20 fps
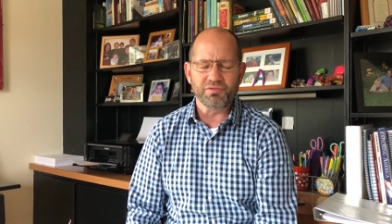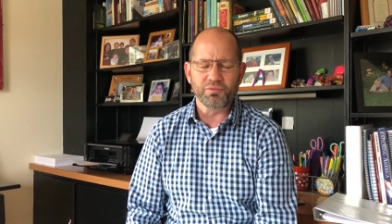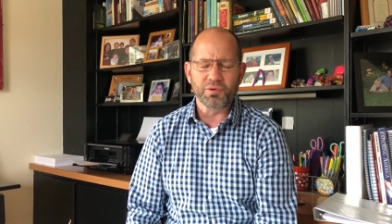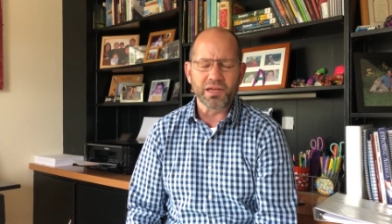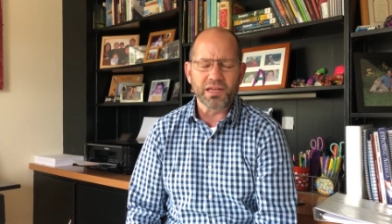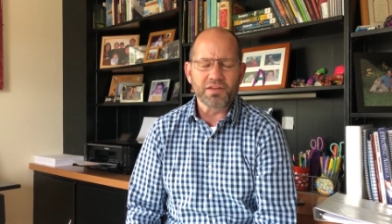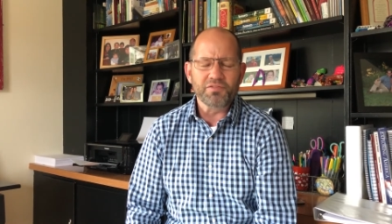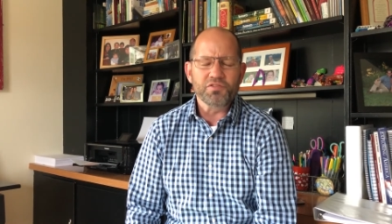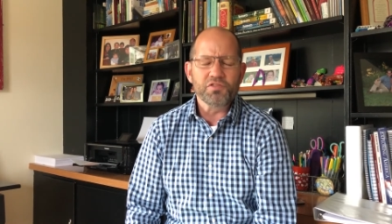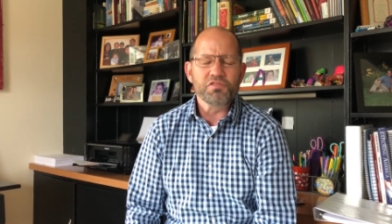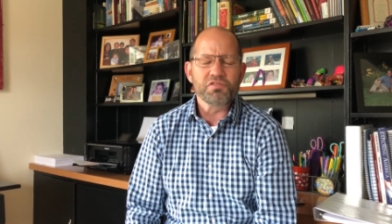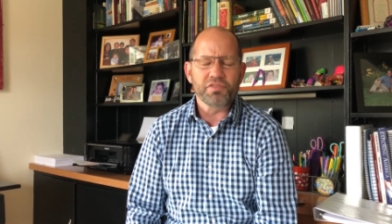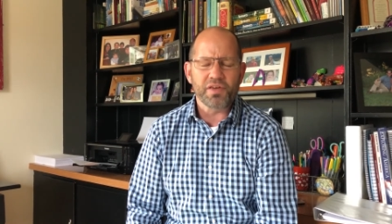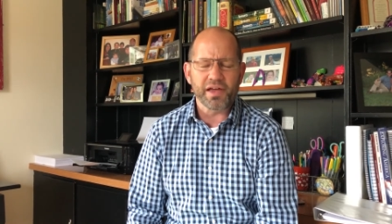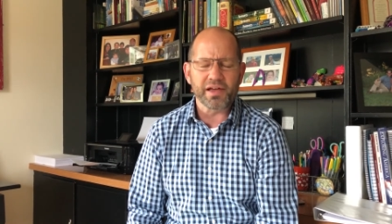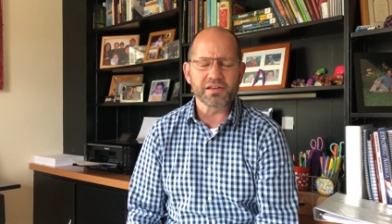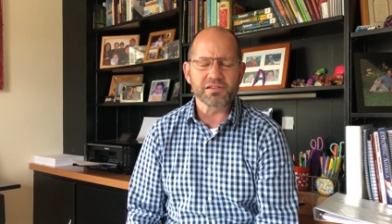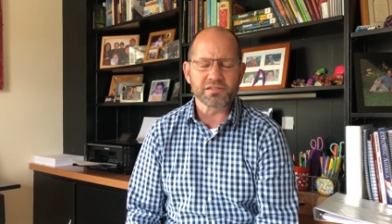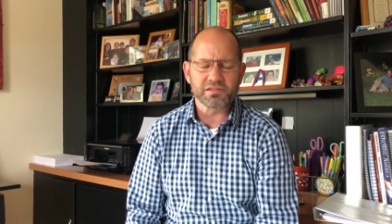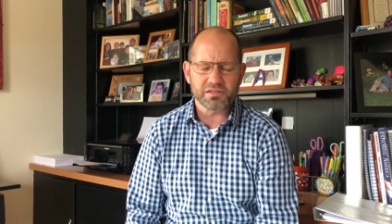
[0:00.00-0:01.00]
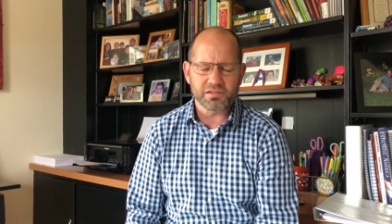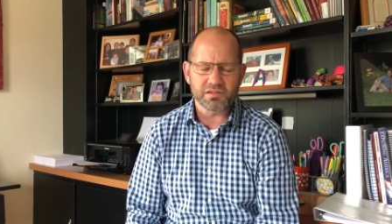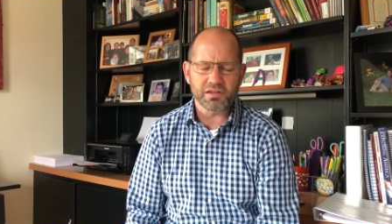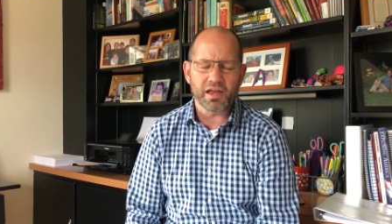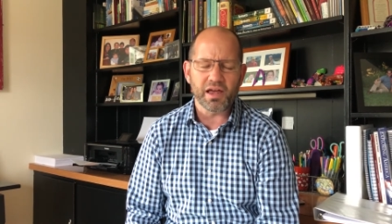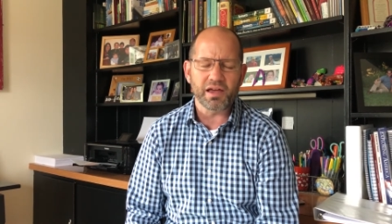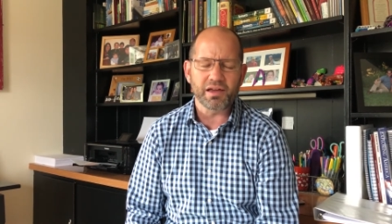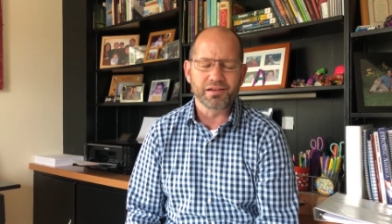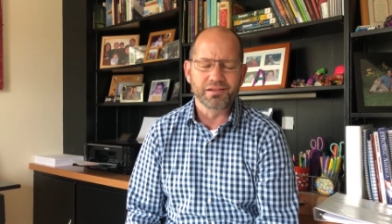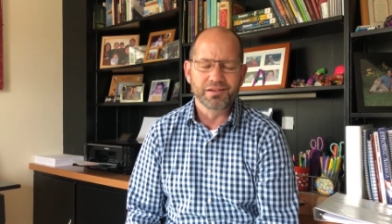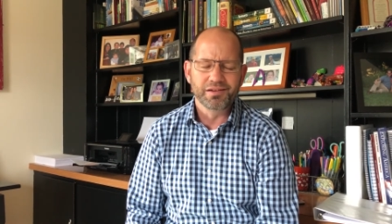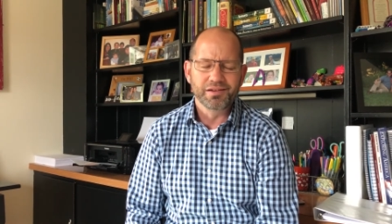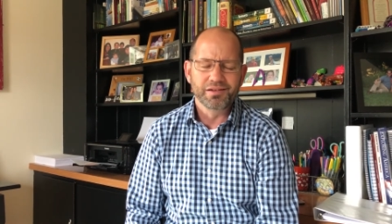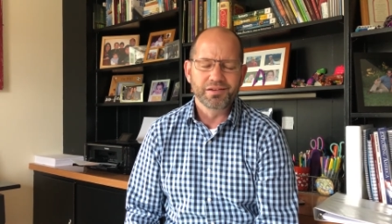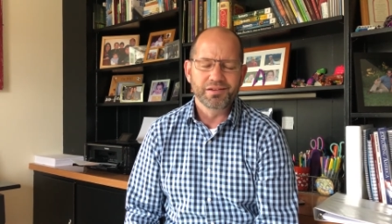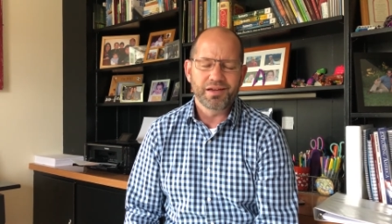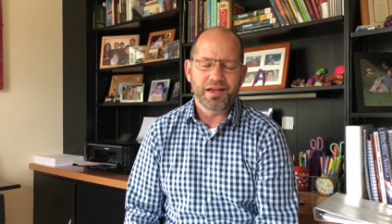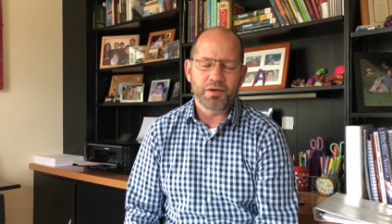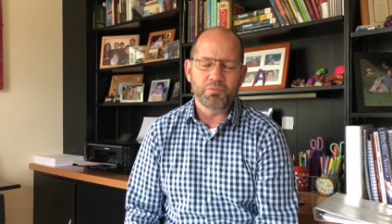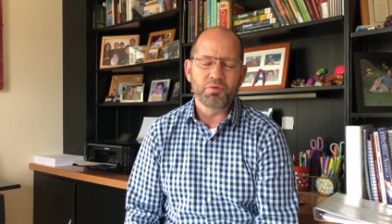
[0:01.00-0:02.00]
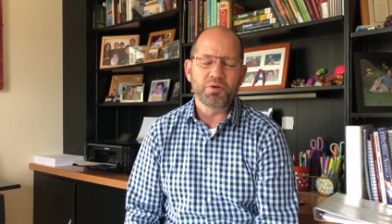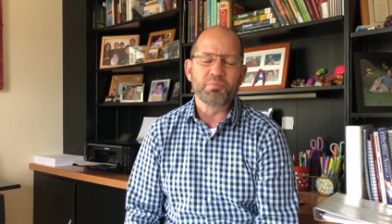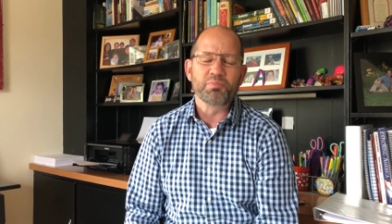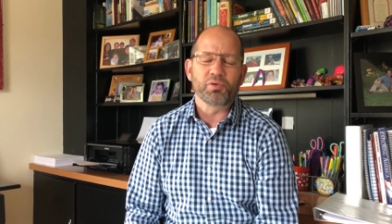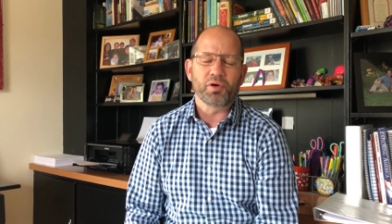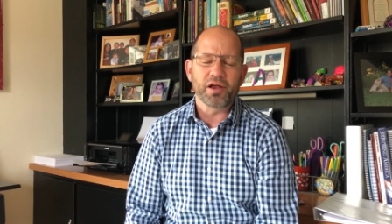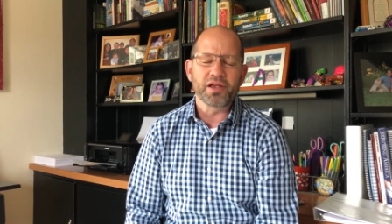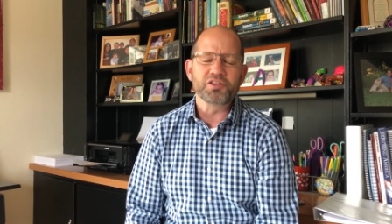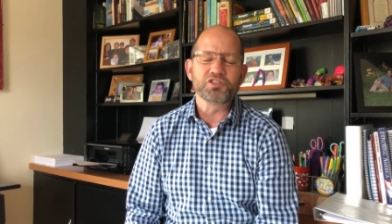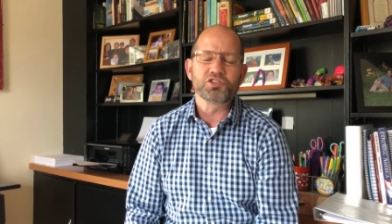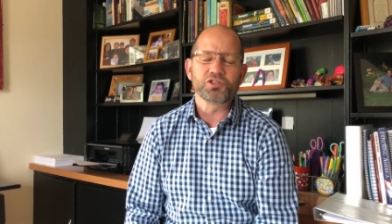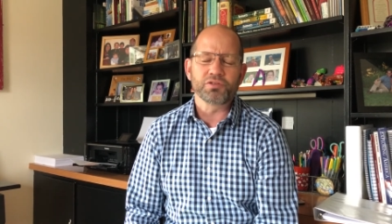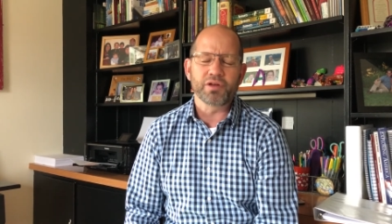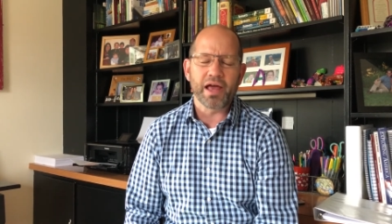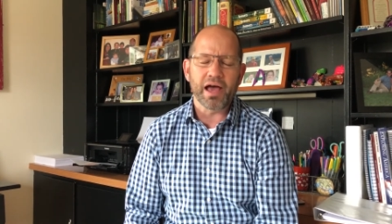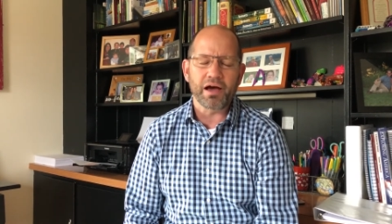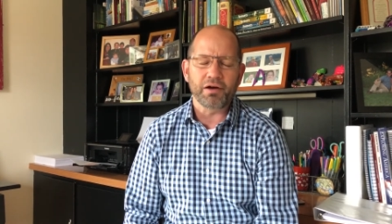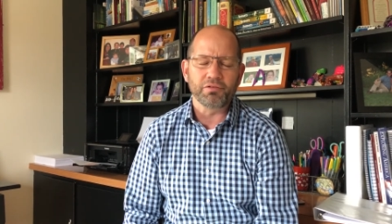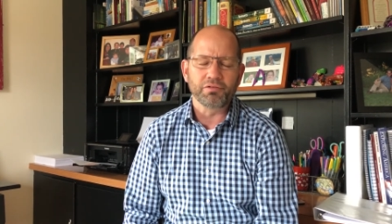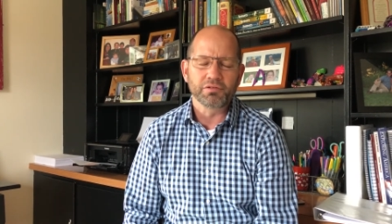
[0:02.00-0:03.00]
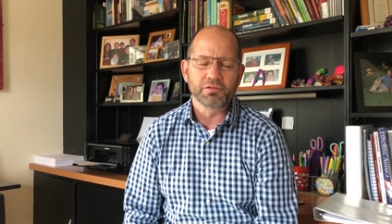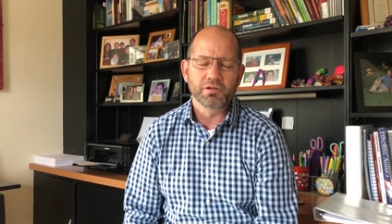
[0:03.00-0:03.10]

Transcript: We give you thanks today and we praise you now.